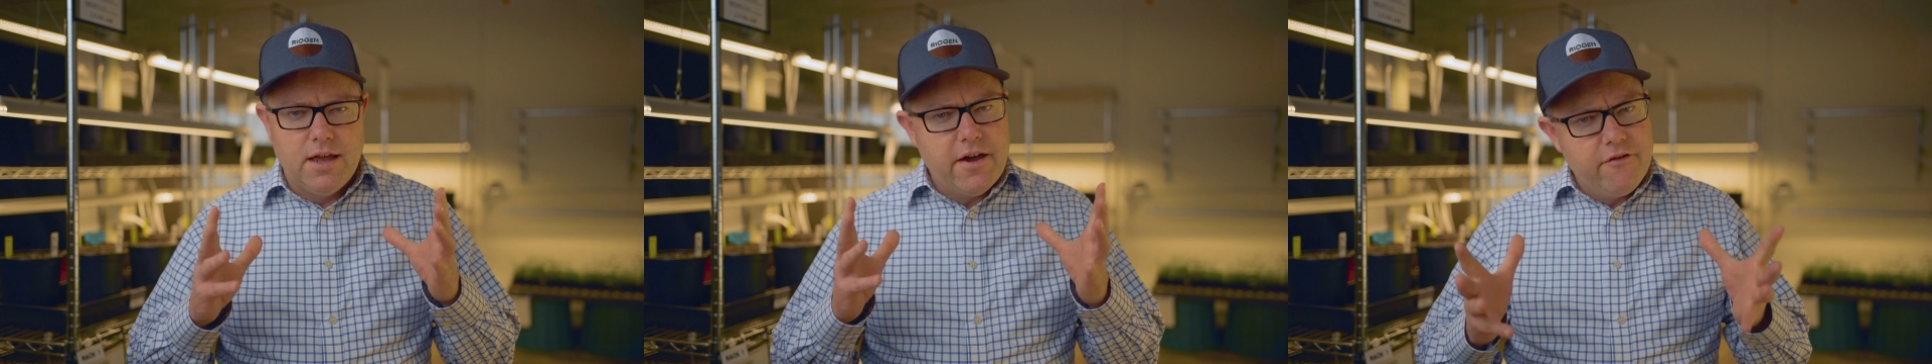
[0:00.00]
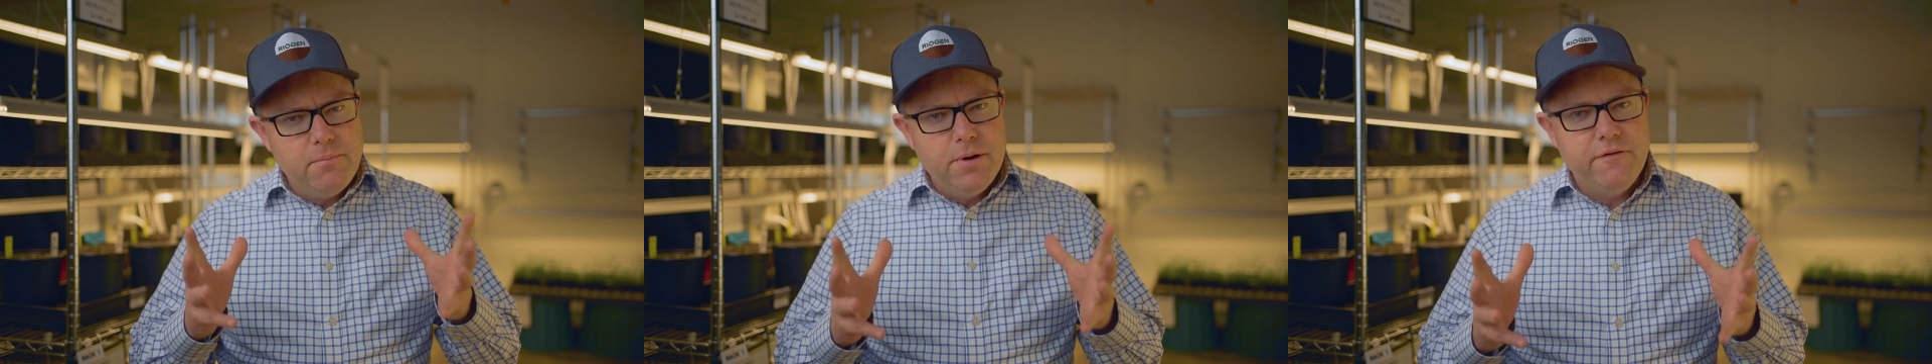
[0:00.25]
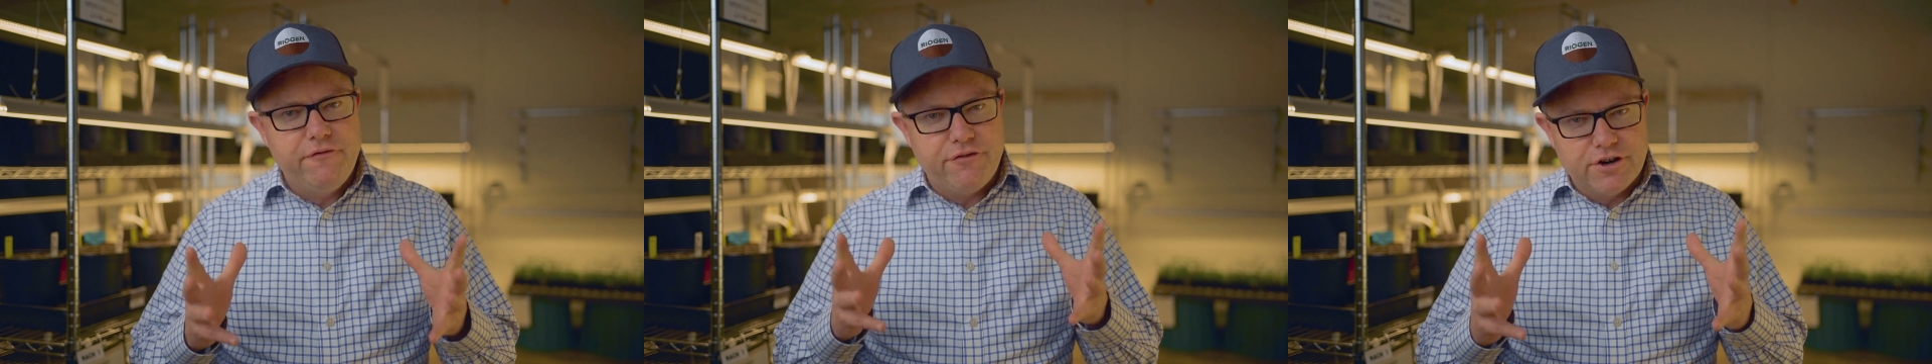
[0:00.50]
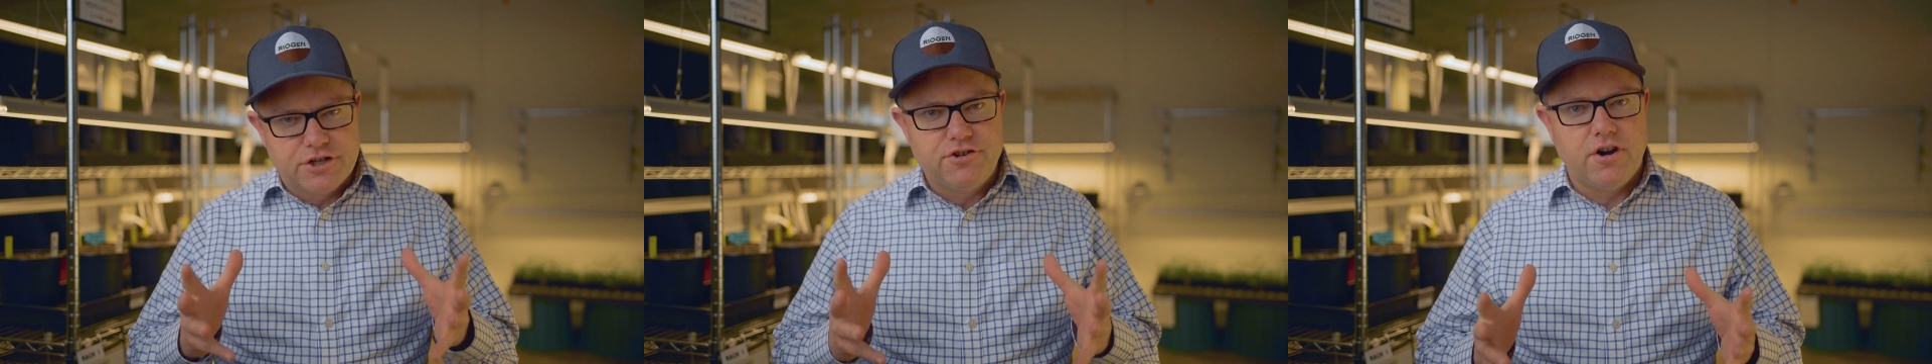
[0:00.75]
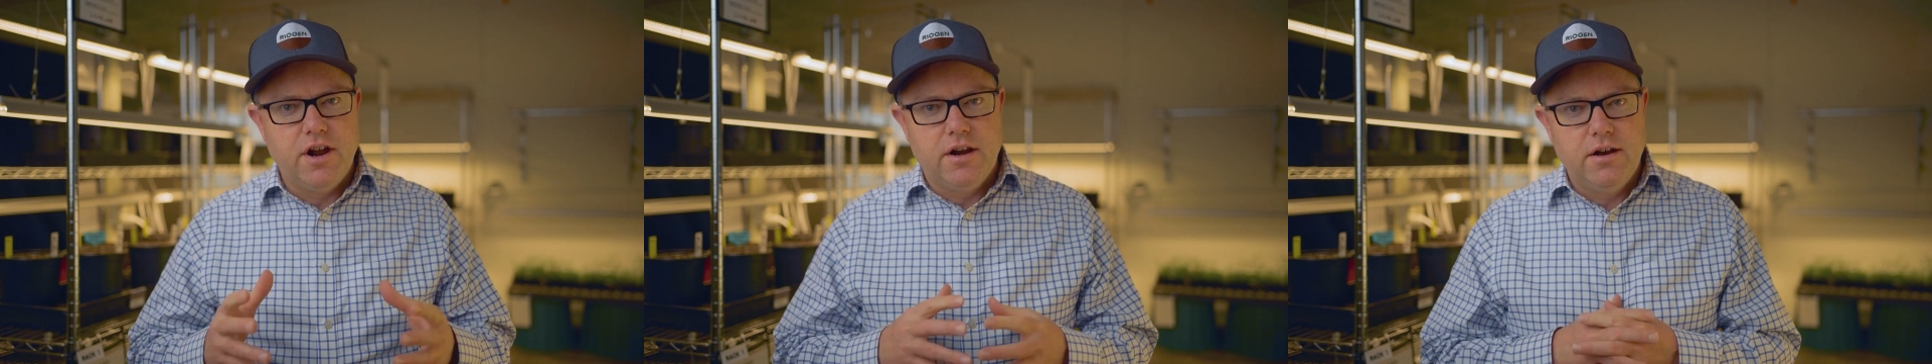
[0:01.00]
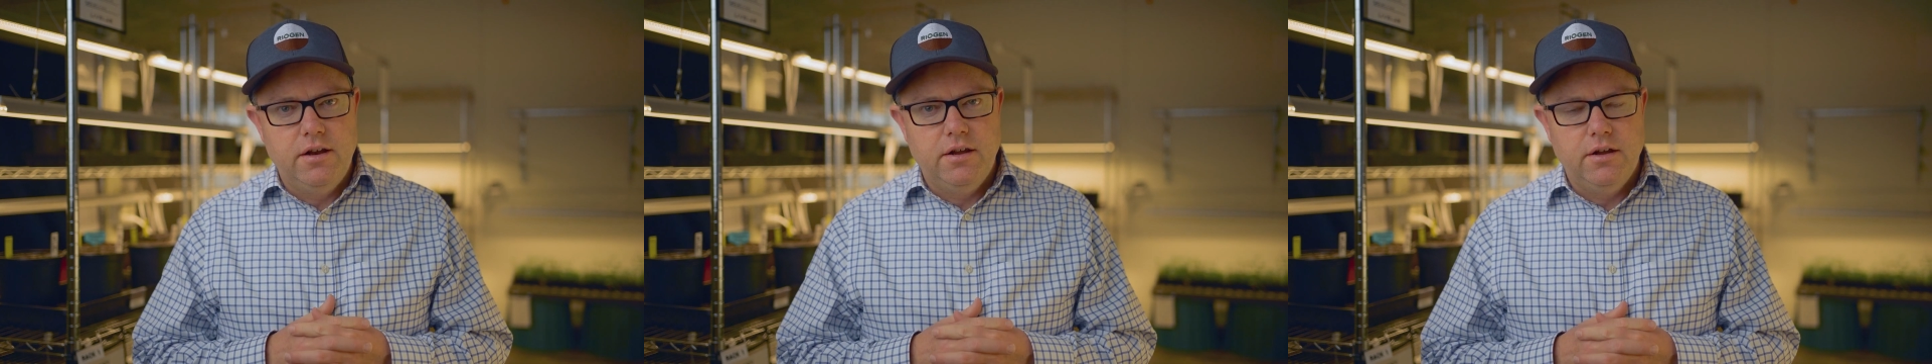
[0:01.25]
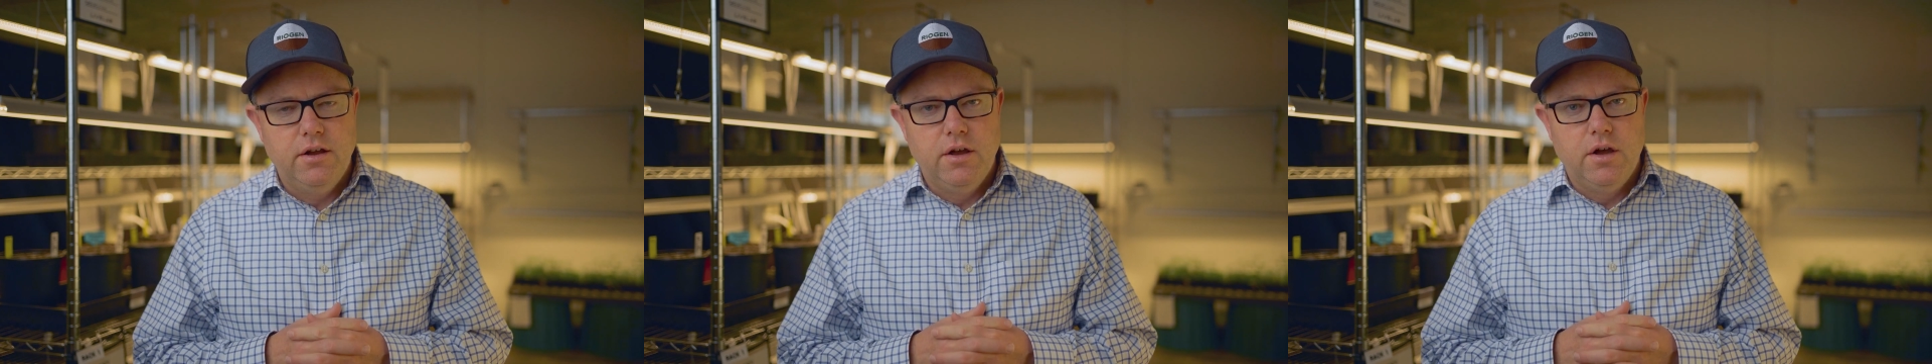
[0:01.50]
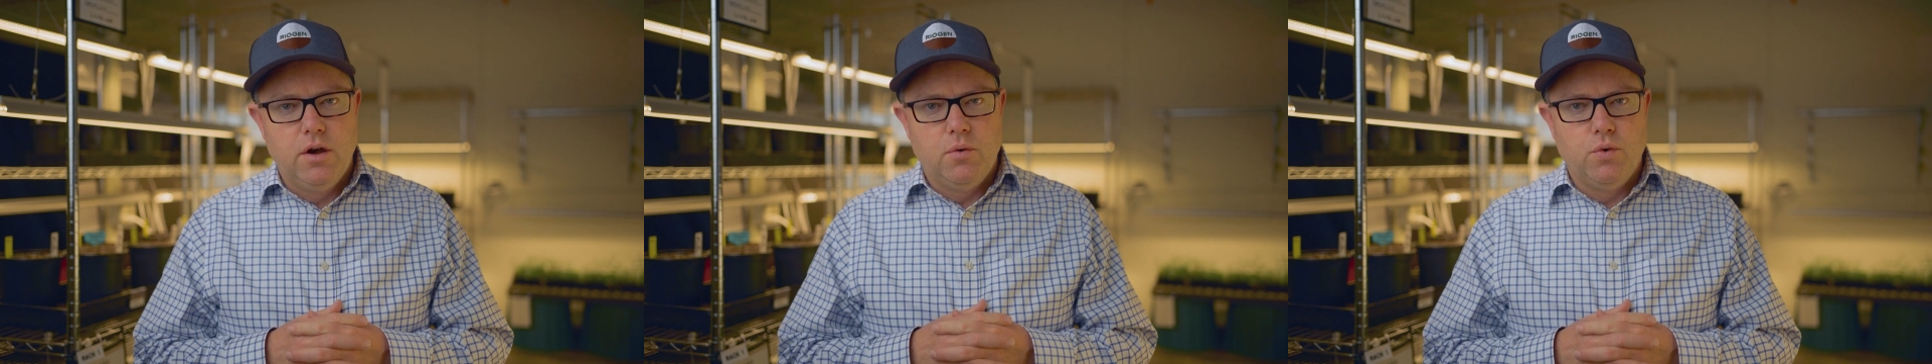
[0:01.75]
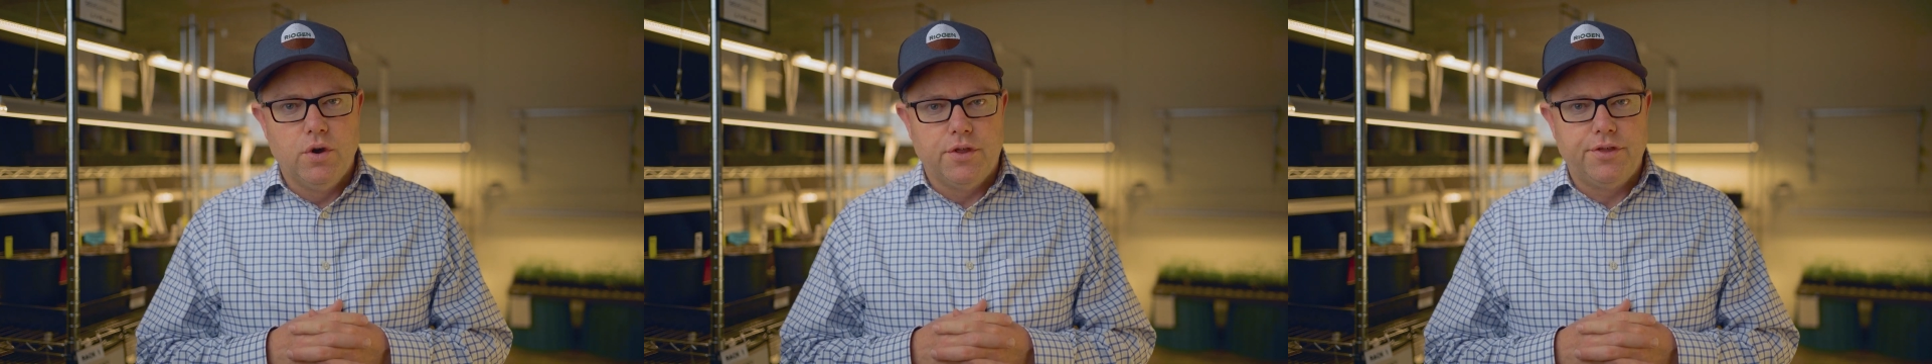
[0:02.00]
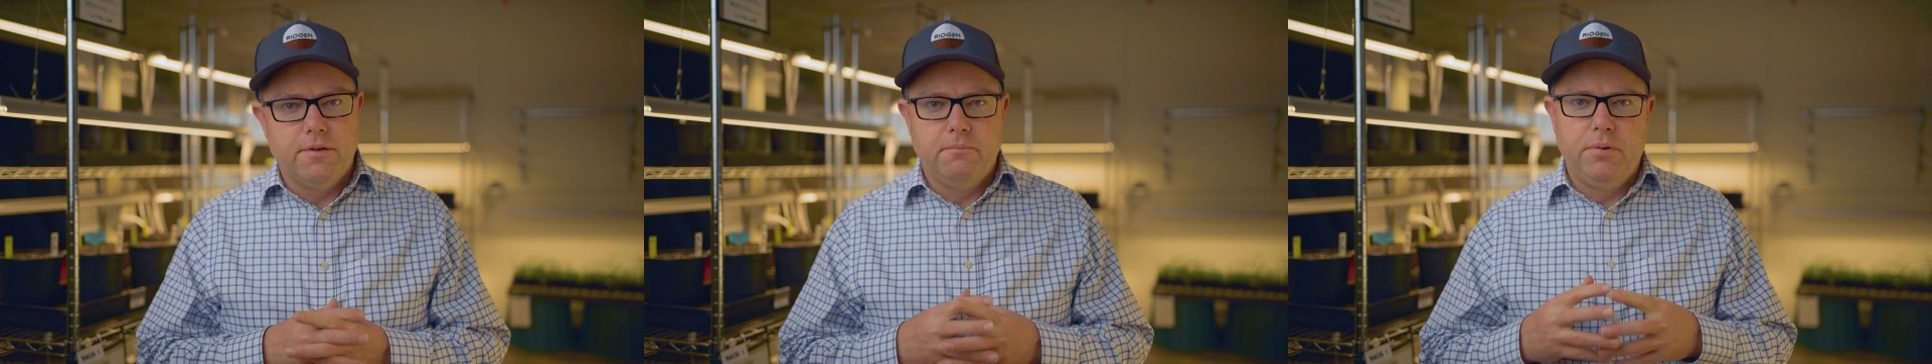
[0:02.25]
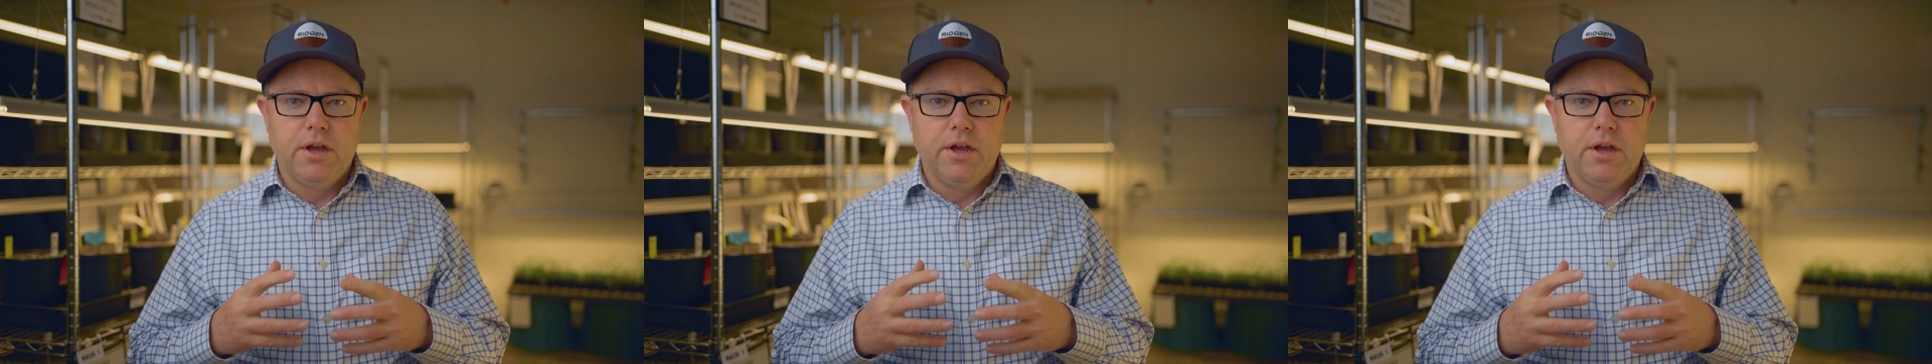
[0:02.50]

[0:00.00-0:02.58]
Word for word: Ever been frustrated with